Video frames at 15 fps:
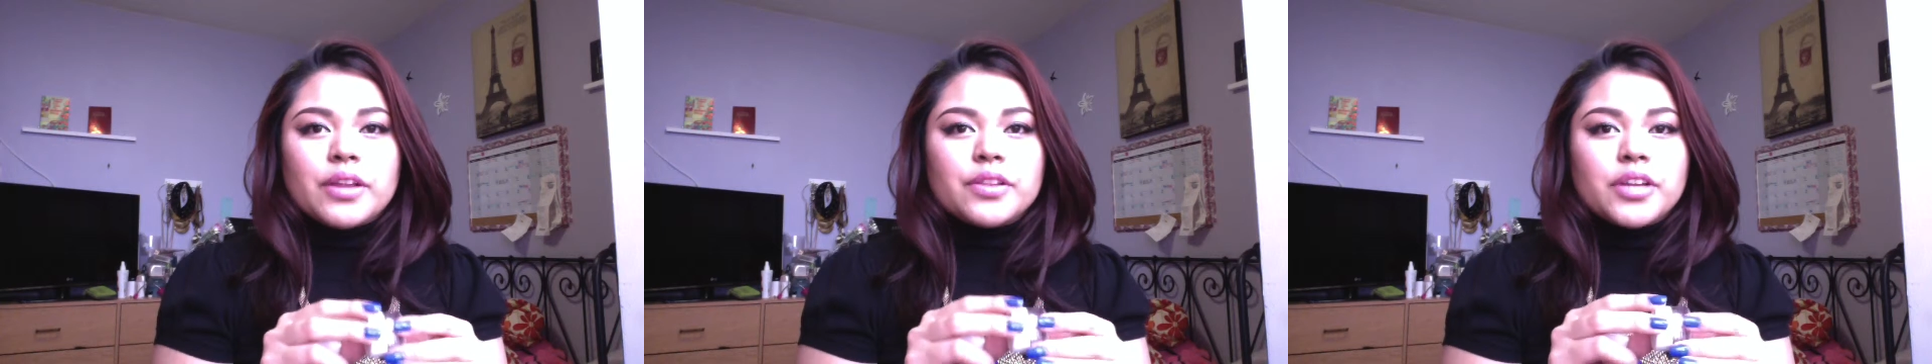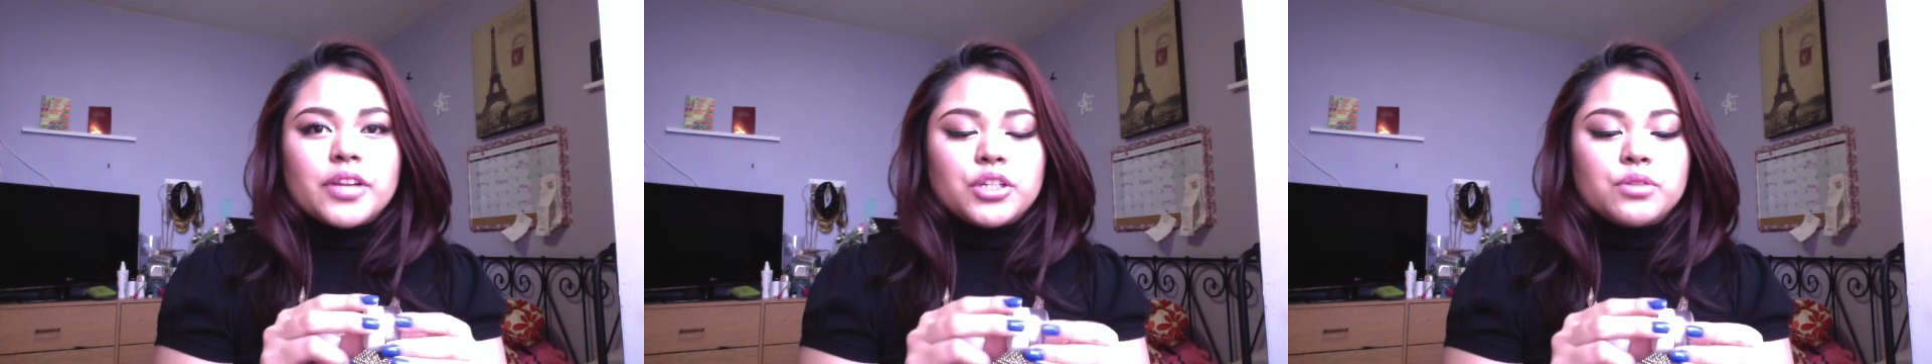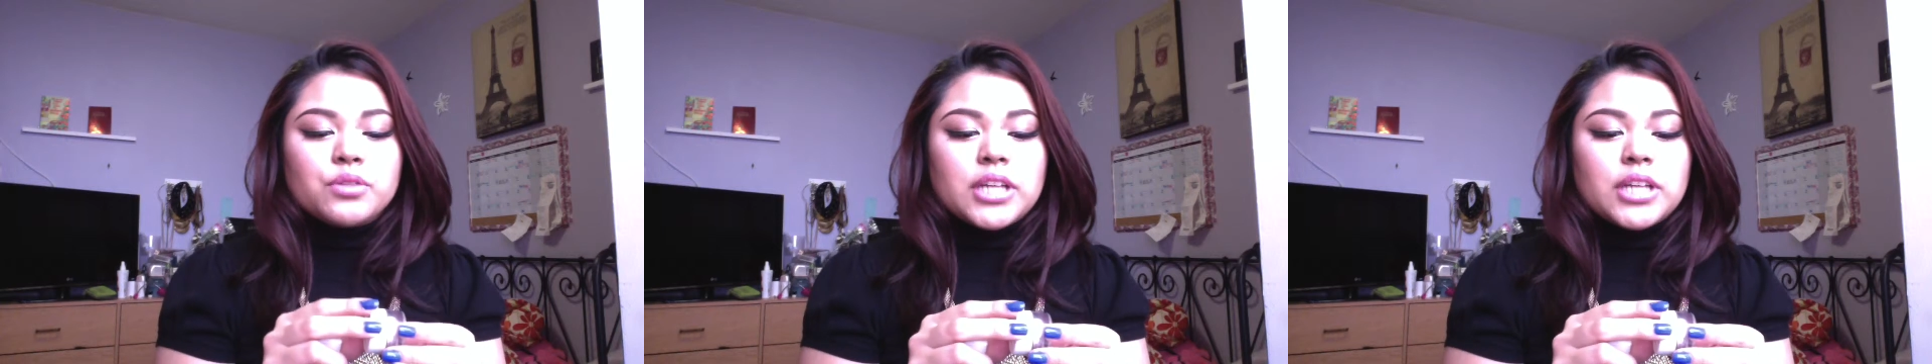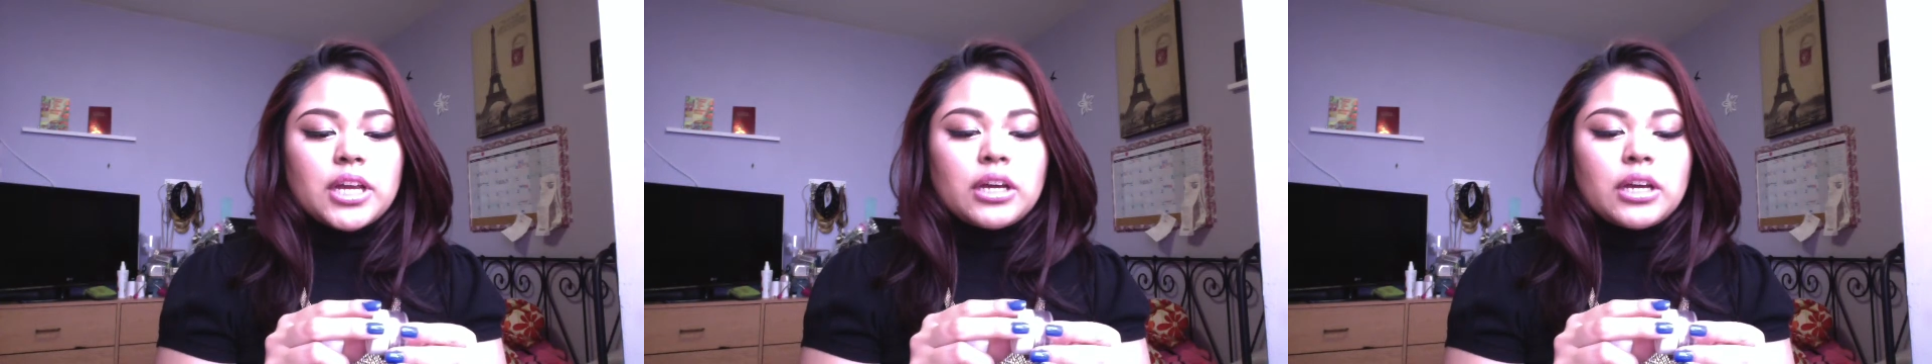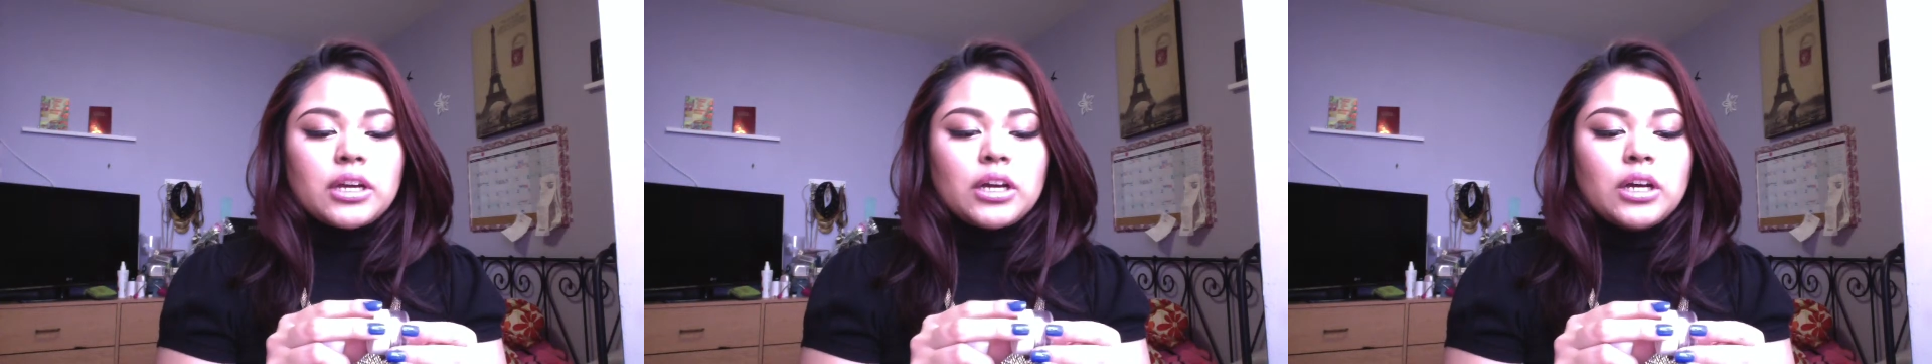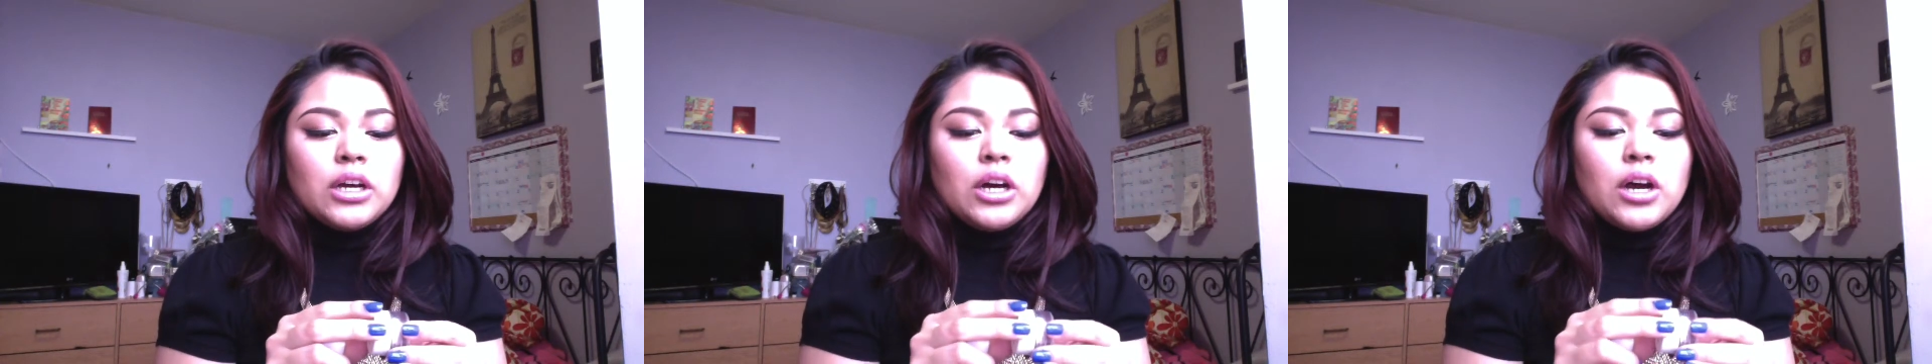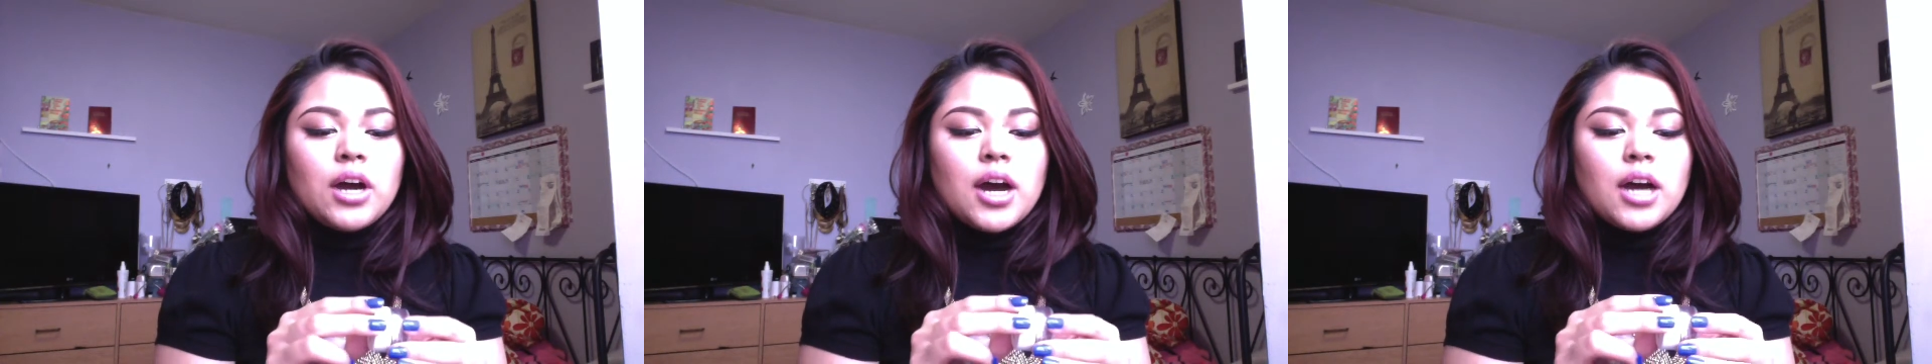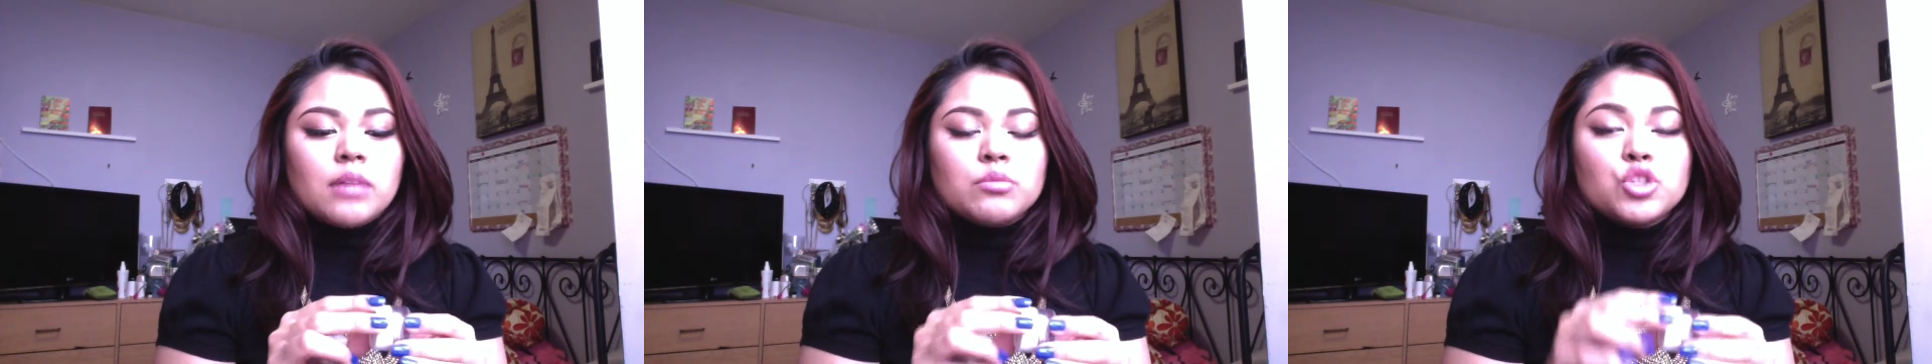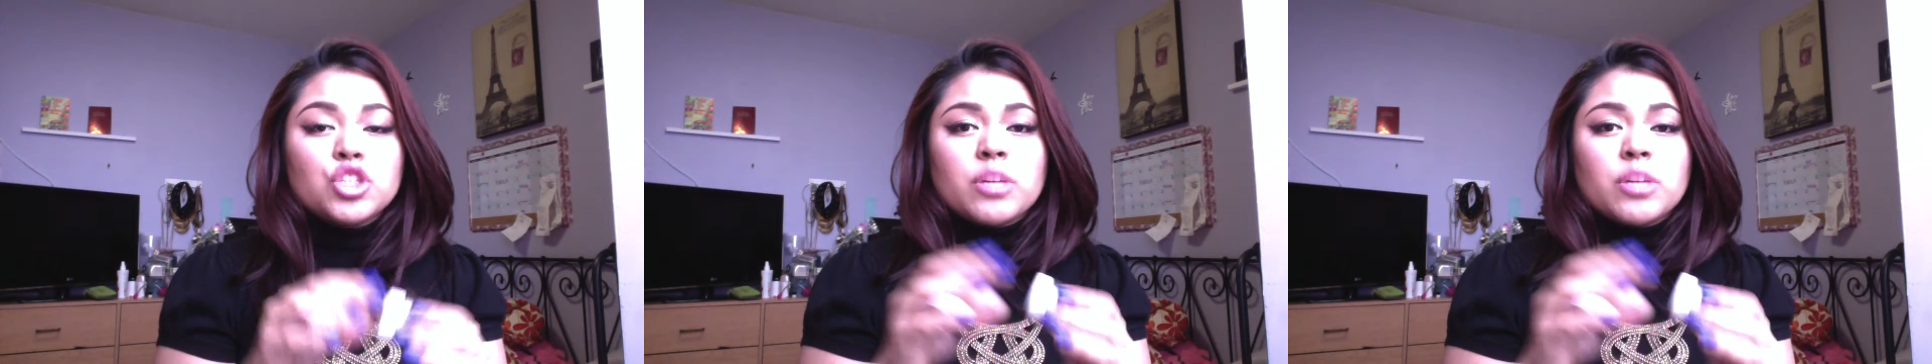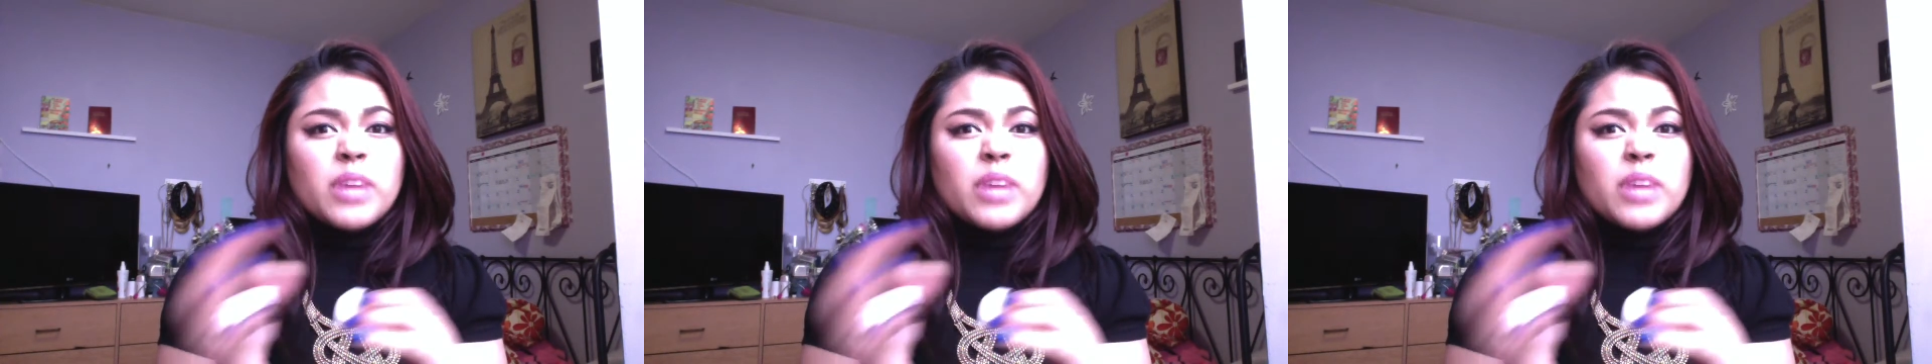than using shimmer